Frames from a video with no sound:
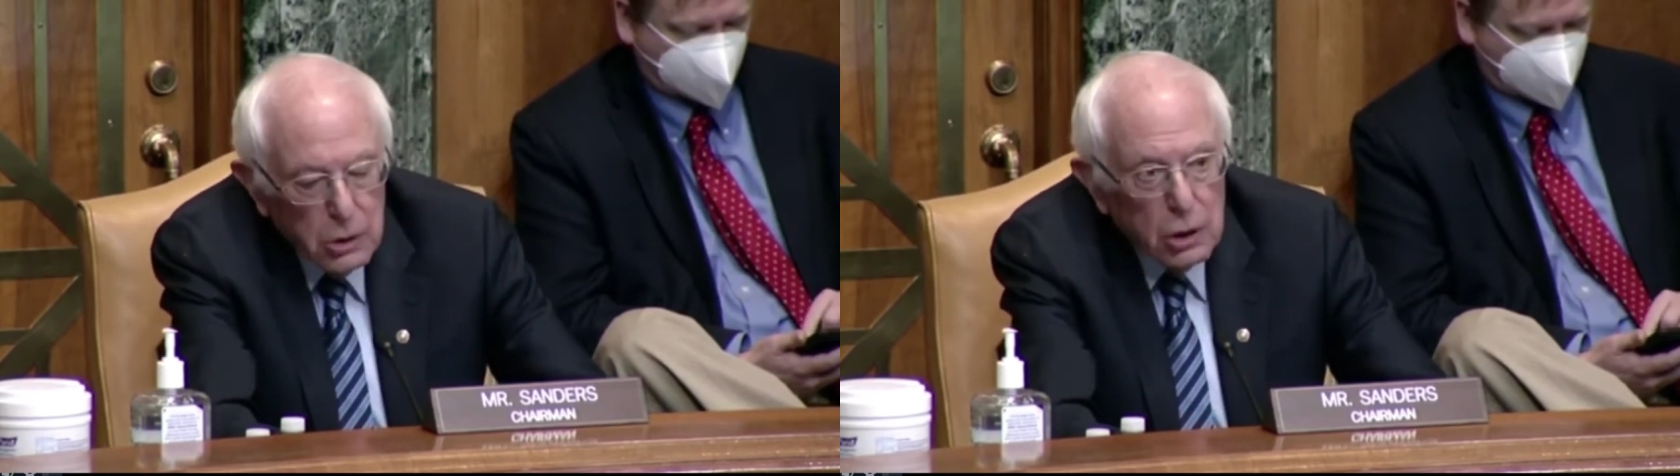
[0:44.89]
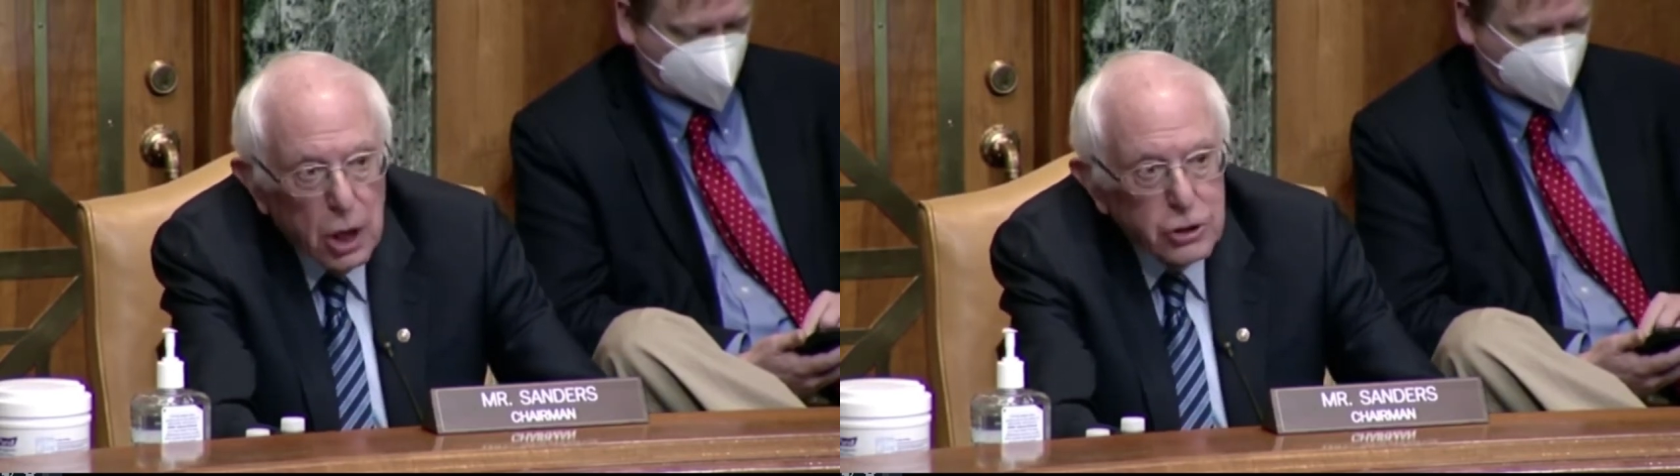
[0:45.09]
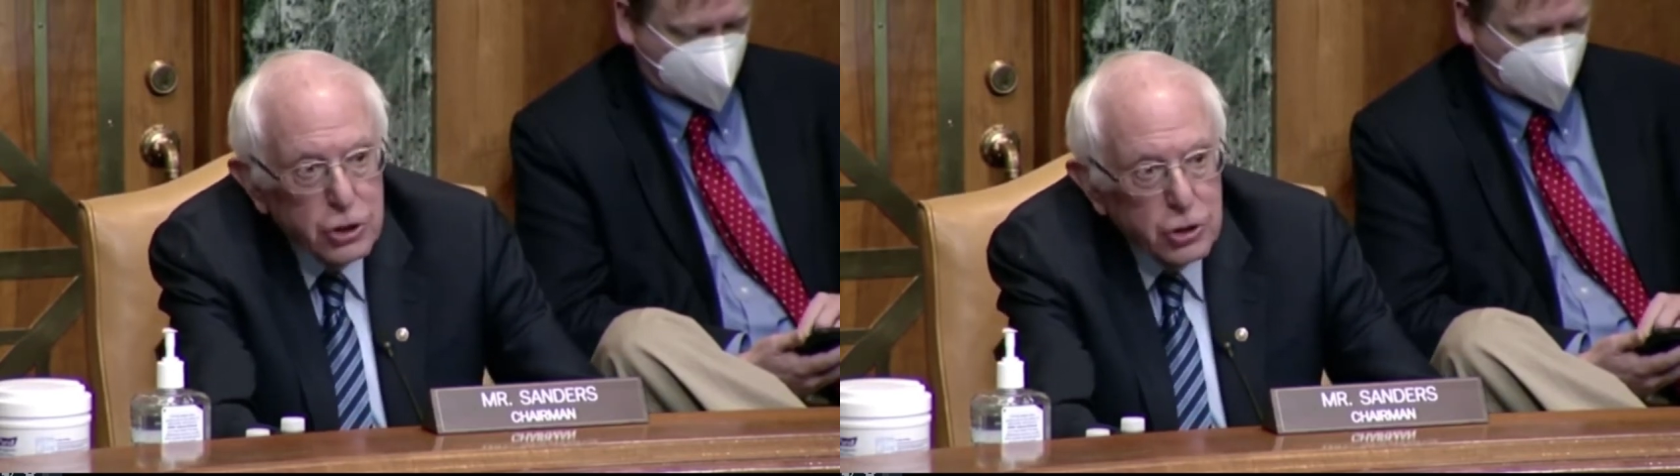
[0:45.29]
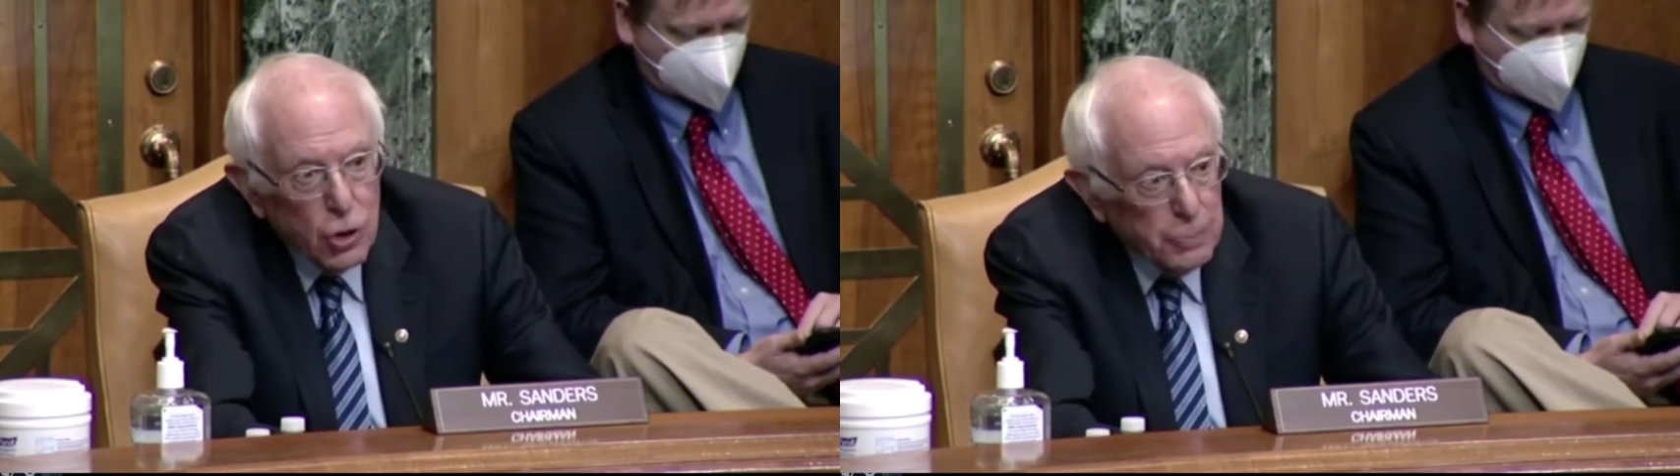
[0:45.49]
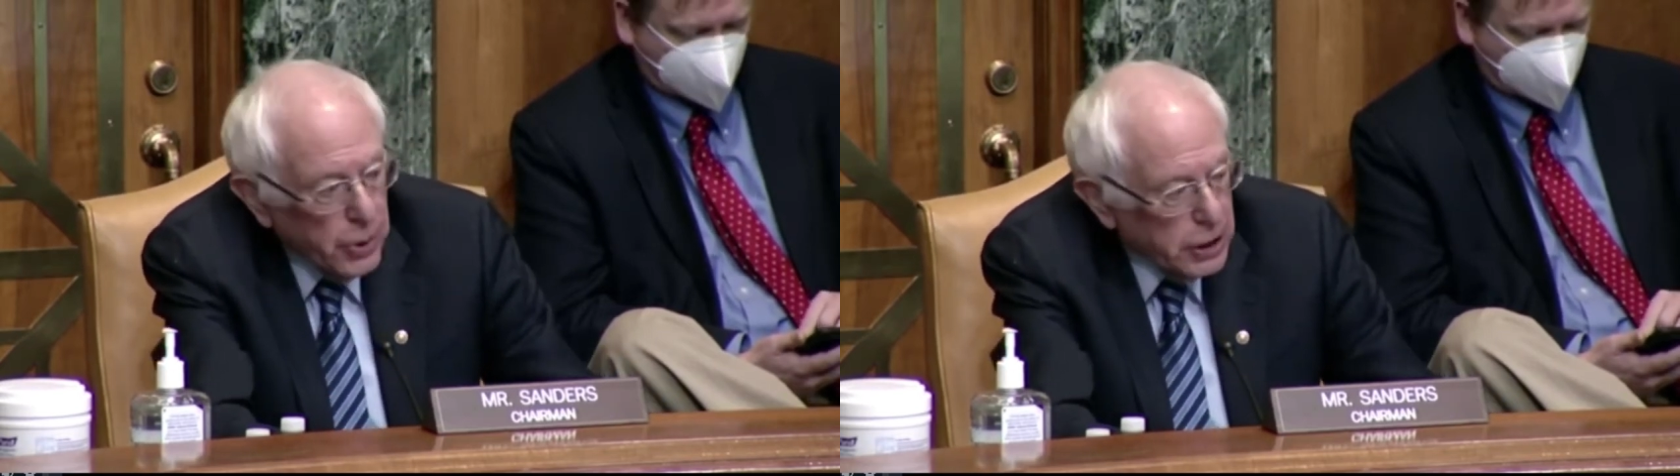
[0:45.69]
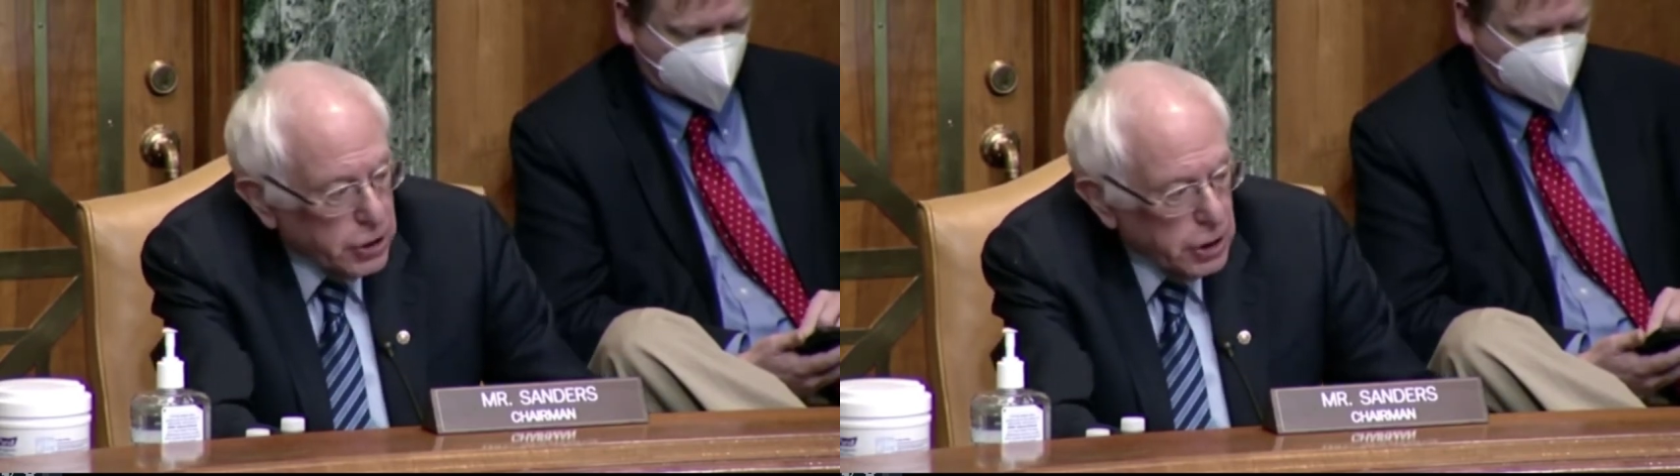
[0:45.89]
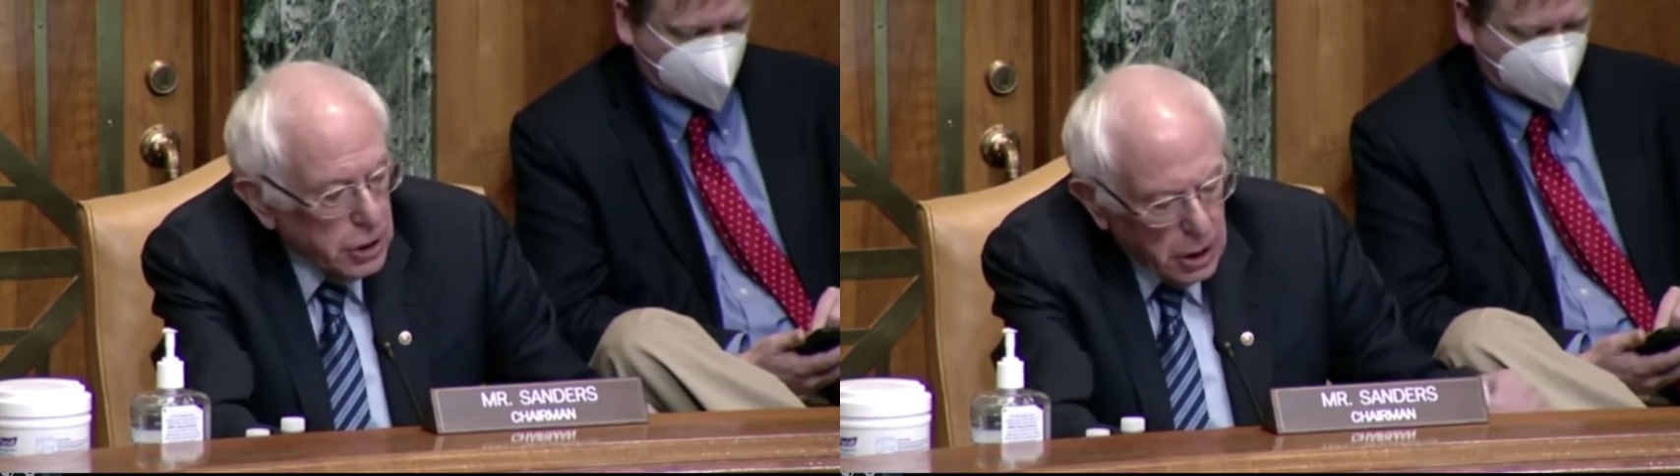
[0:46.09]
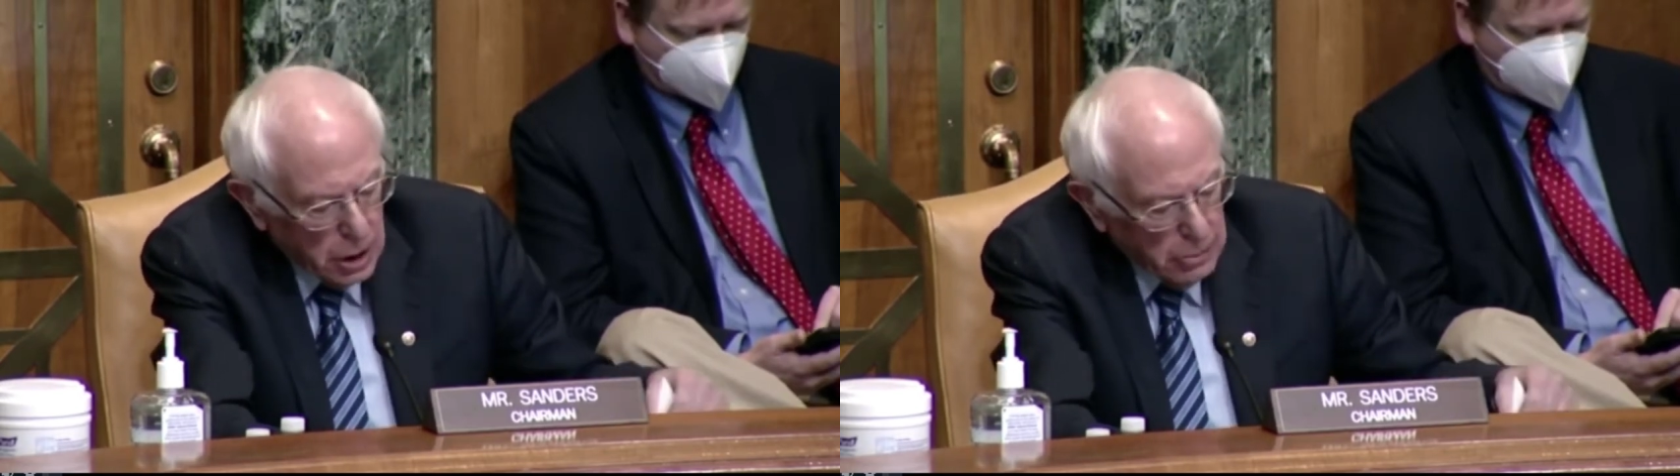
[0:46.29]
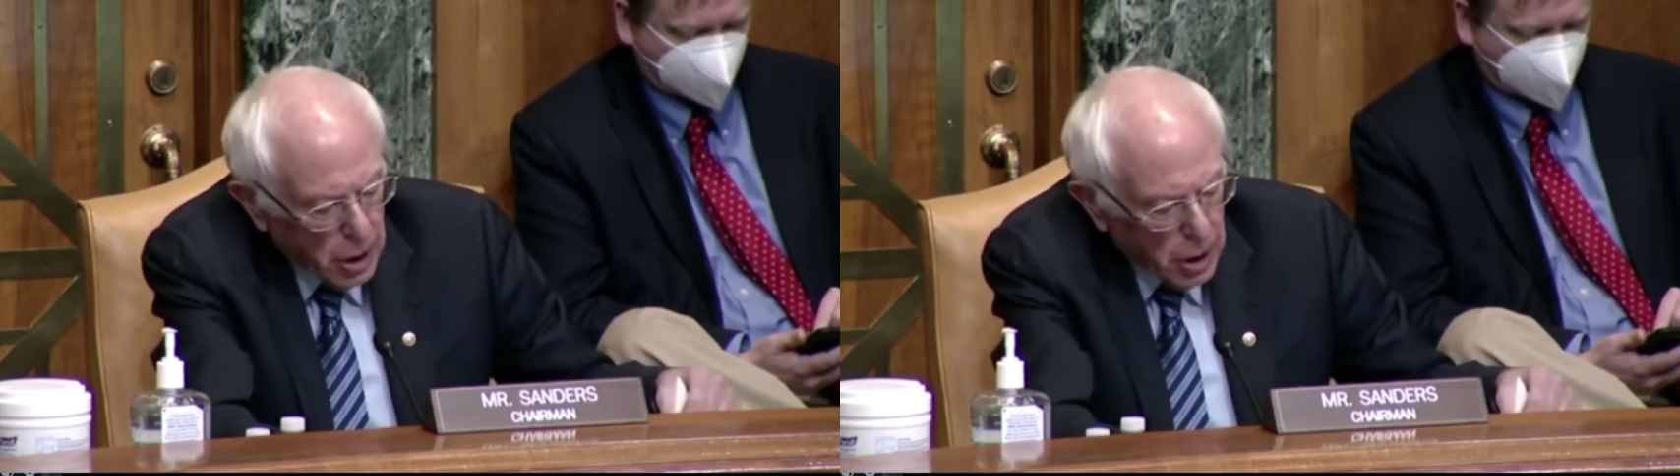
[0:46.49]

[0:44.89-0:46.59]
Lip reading: the largest corporation in